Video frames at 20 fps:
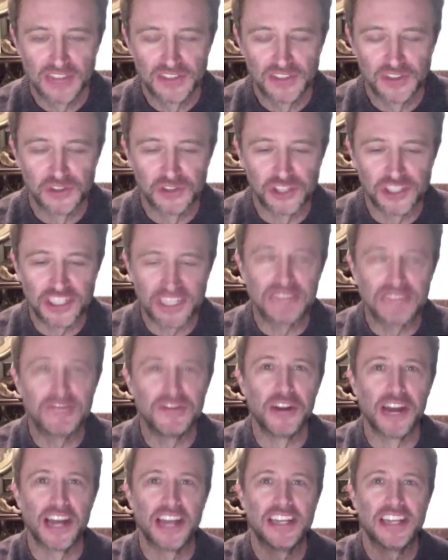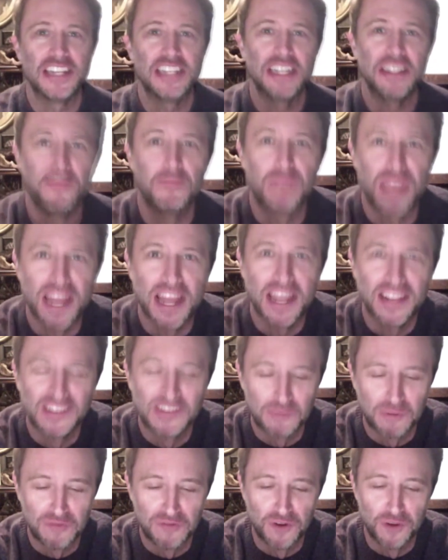so just to give you an idea, the bands
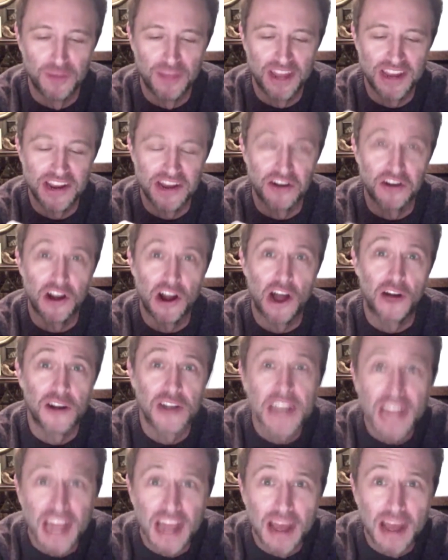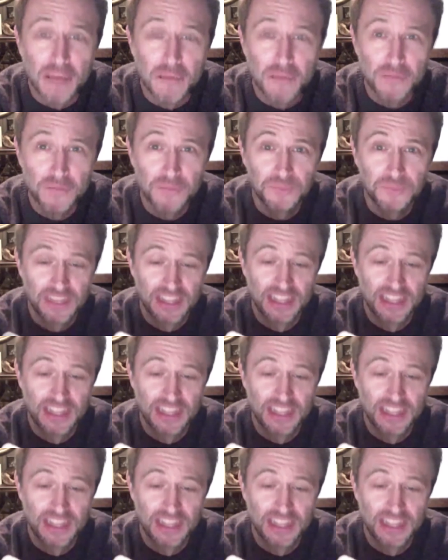that performed that year: REM,